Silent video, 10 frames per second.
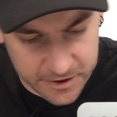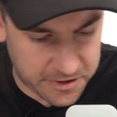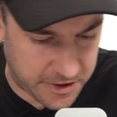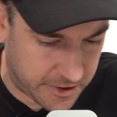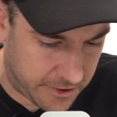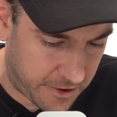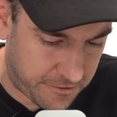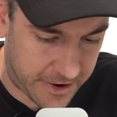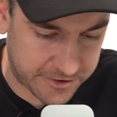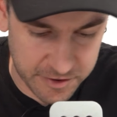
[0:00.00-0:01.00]
I think that their
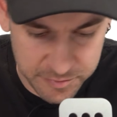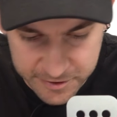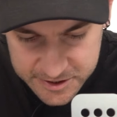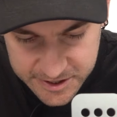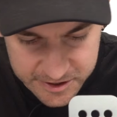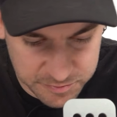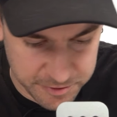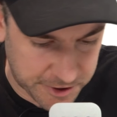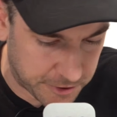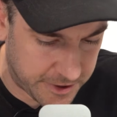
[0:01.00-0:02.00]
factory preset is
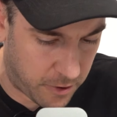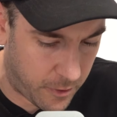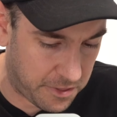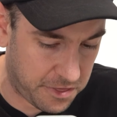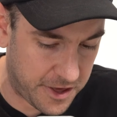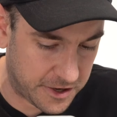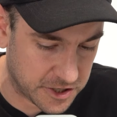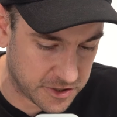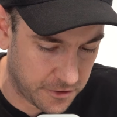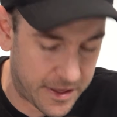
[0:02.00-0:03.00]
pretty good. Now, one thing
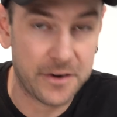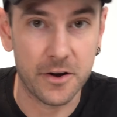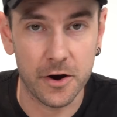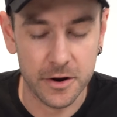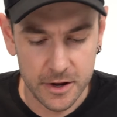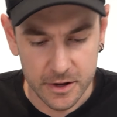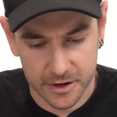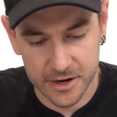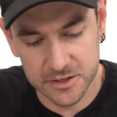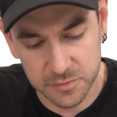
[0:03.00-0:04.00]
just on that note
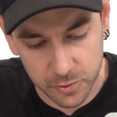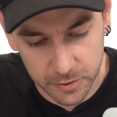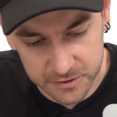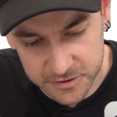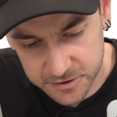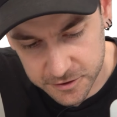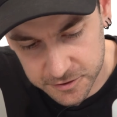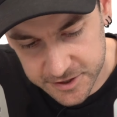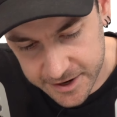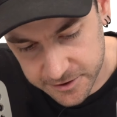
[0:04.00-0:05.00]
that is important
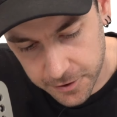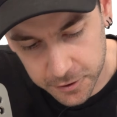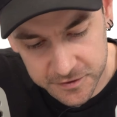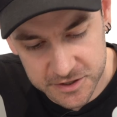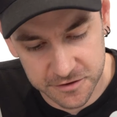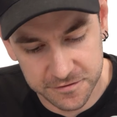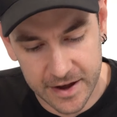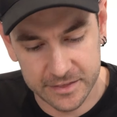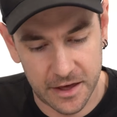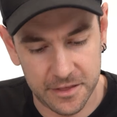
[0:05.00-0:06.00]
to take note of is the
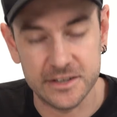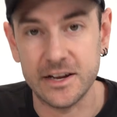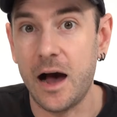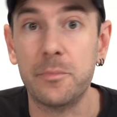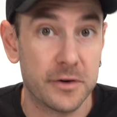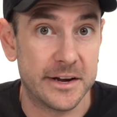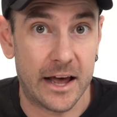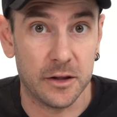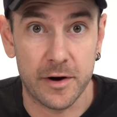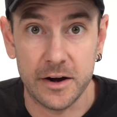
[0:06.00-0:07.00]
fact that these are
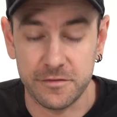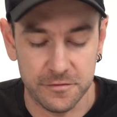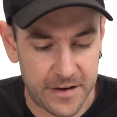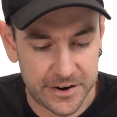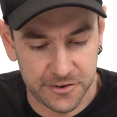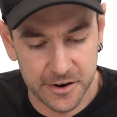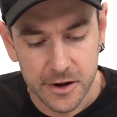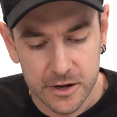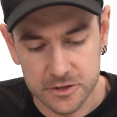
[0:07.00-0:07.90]
pre-calibrated from factory.